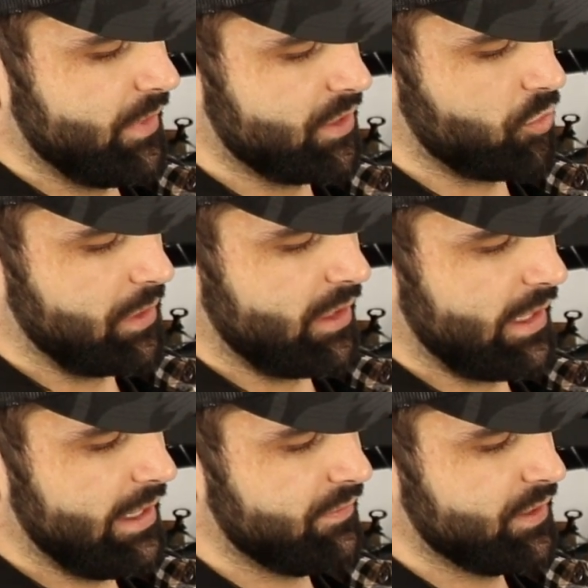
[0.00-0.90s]
this will be the
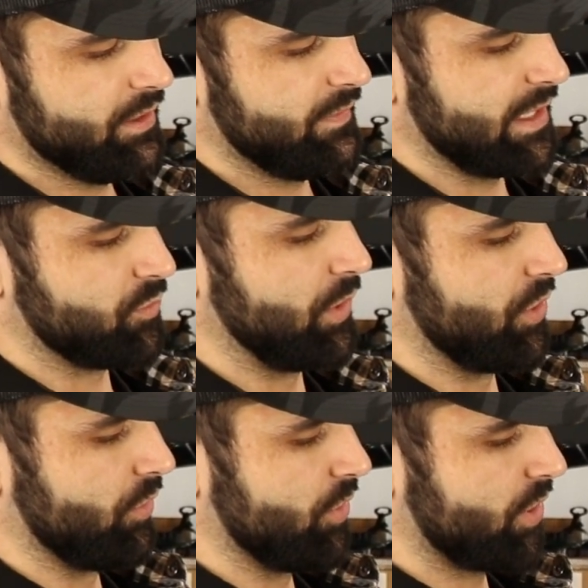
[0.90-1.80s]
left. That's when
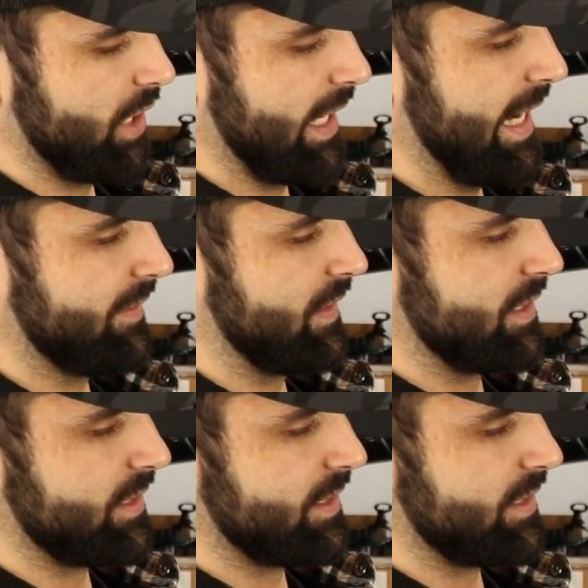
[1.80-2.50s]
you're looking at the